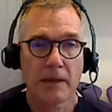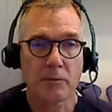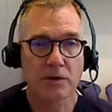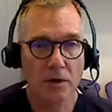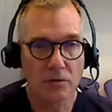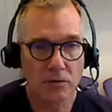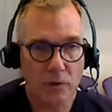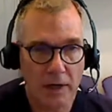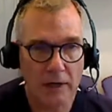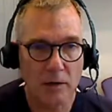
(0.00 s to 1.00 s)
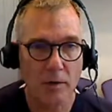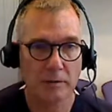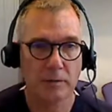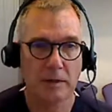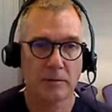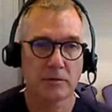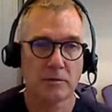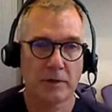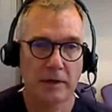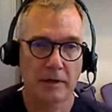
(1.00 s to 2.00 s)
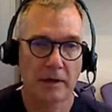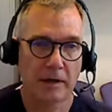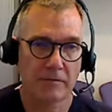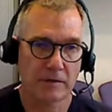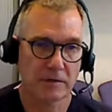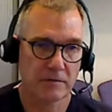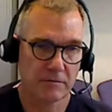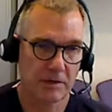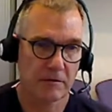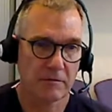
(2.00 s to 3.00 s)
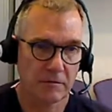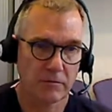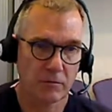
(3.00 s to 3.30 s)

And we don't really want people to be having severe